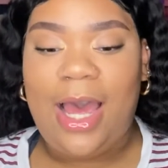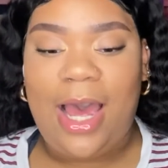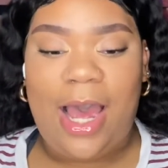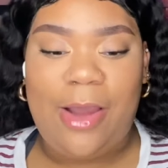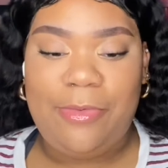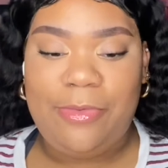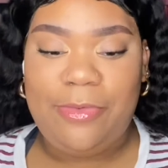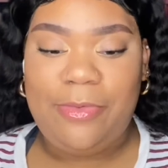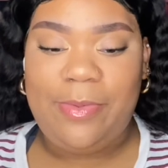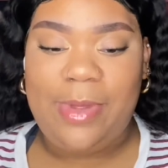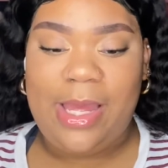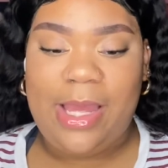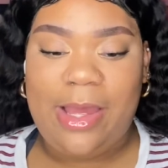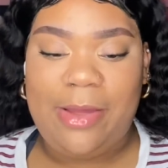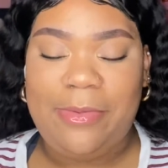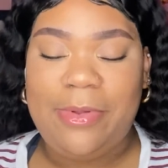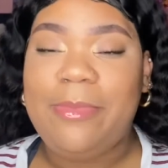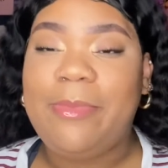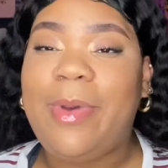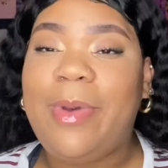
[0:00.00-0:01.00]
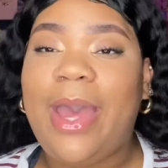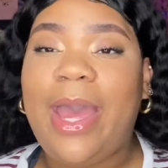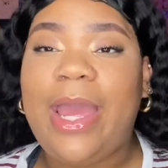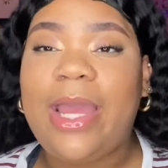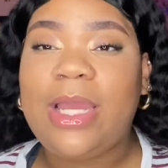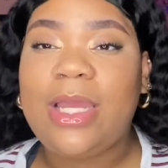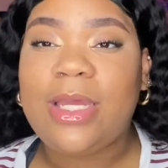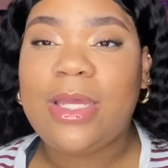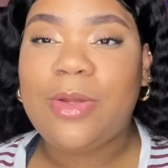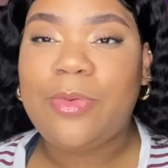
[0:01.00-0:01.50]
I will be coming
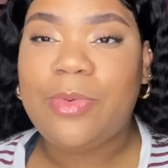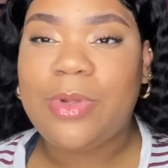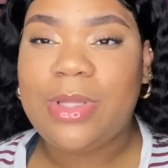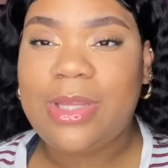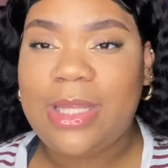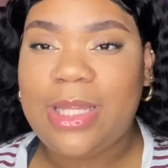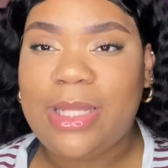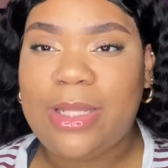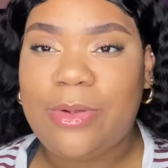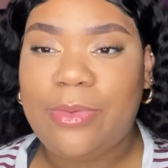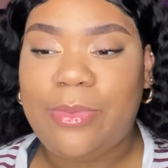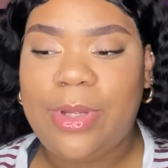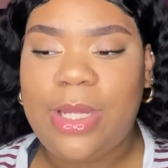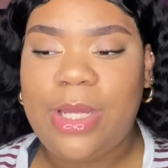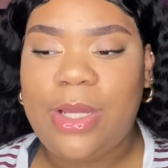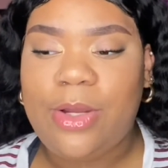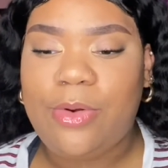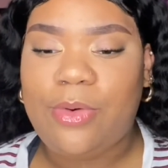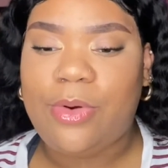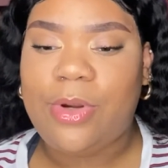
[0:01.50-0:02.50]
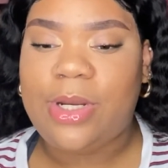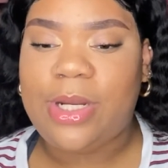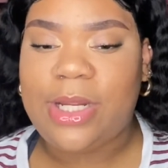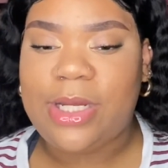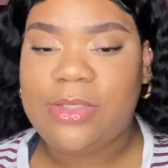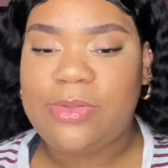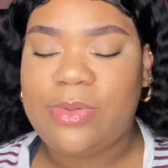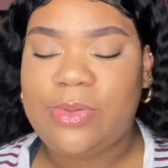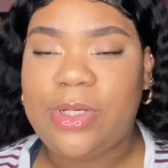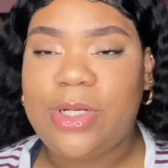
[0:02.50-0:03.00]
back within the week or
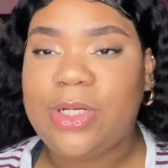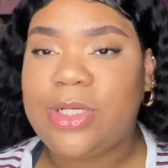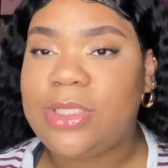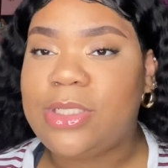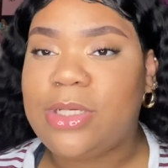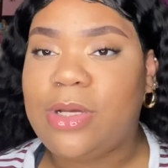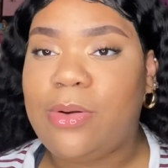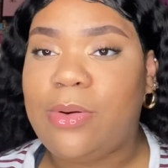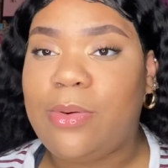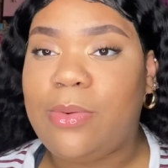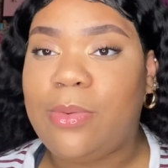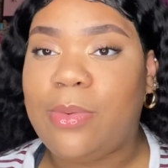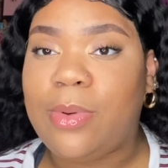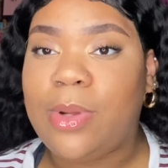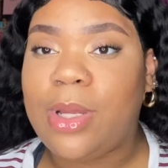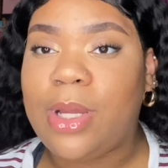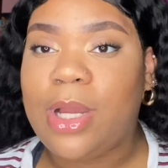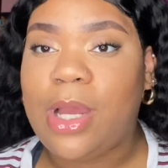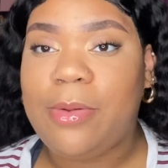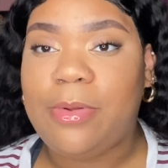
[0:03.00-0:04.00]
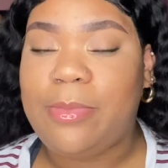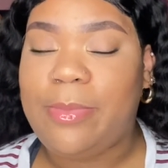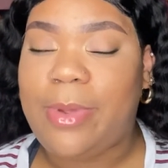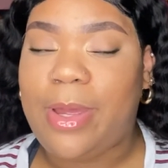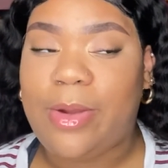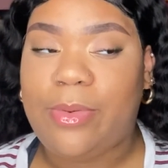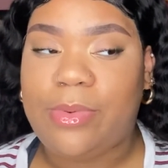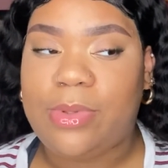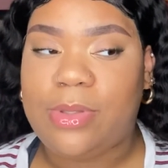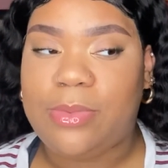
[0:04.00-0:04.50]
next week or so, coming
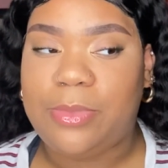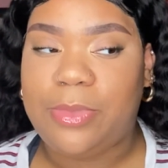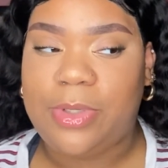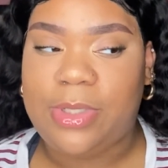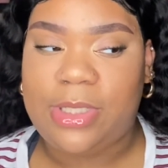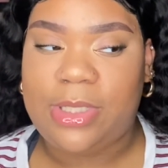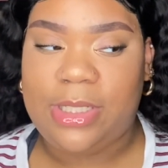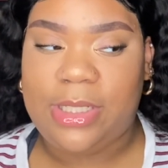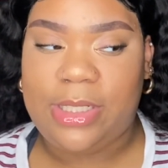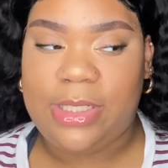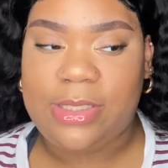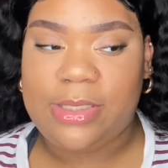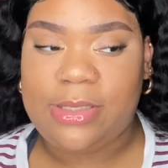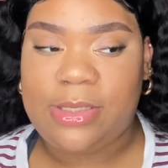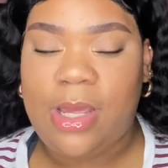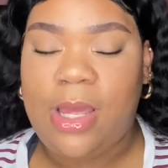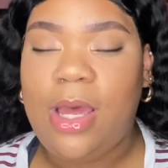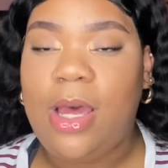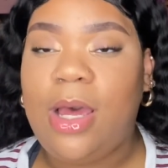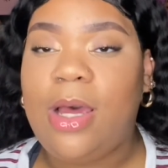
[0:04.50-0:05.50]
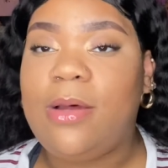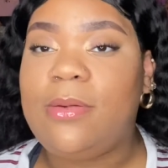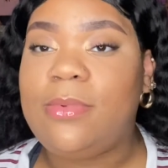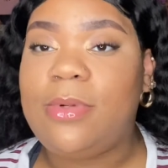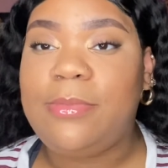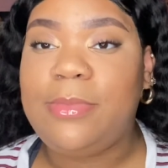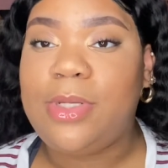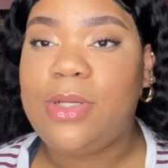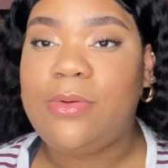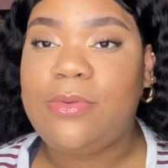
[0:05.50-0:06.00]
back with more looks.
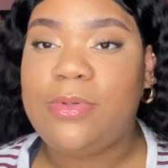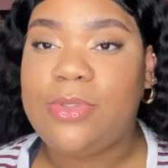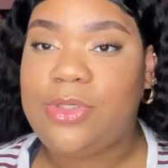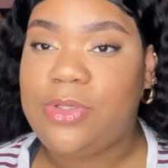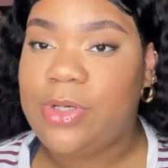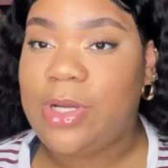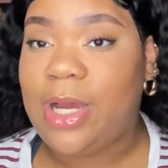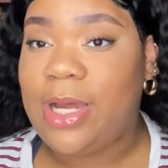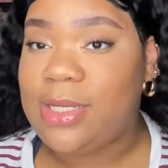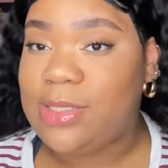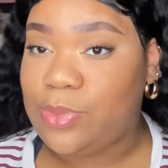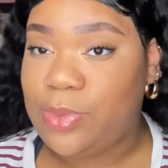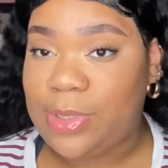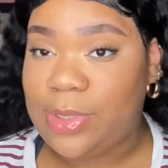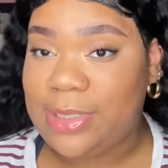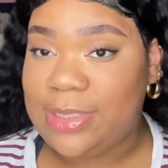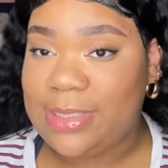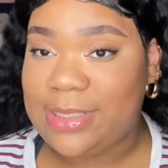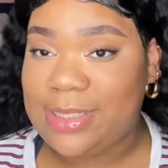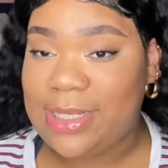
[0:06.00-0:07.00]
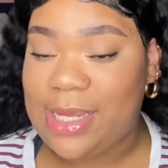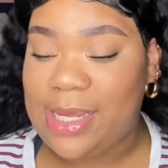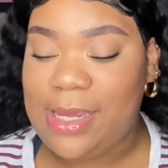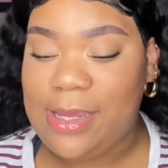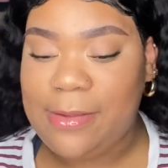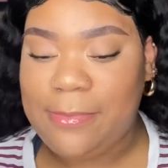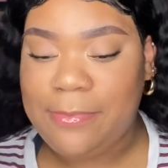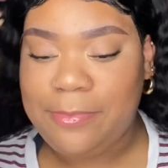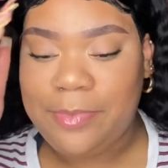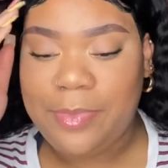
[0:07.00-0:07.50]
Let me know what you guys want to
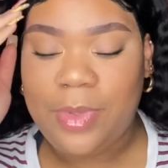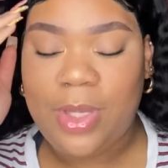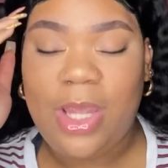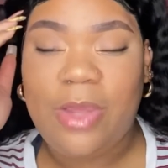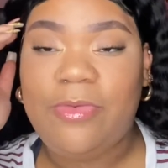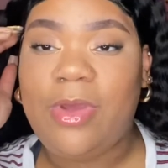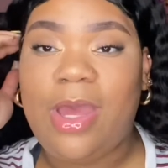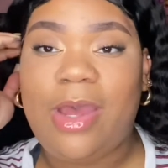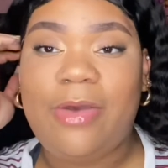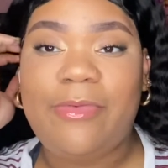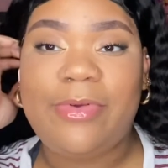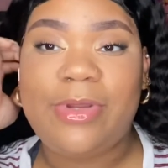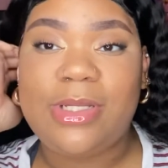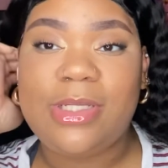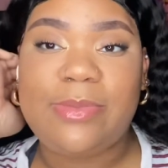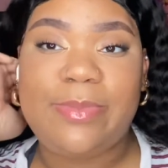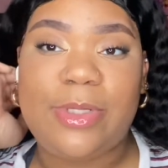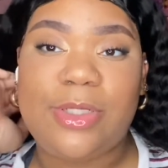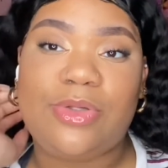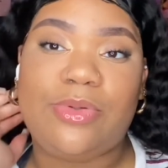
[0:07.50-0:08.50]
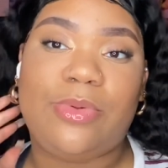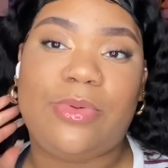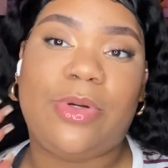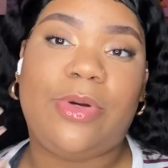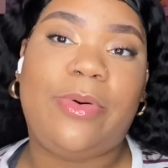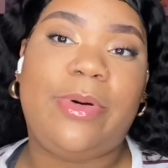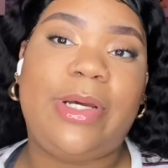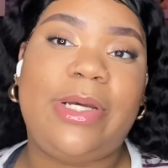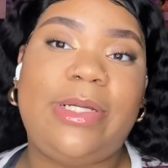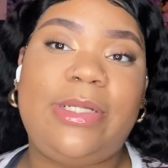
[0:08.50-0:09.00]
see, if you have any special
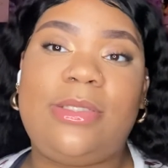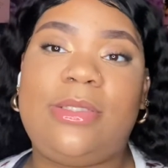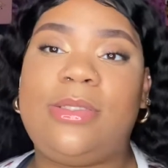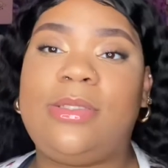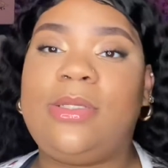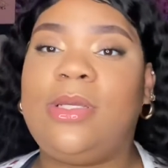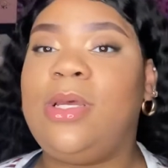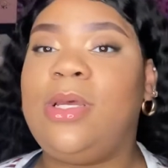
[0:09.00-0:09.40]
requests.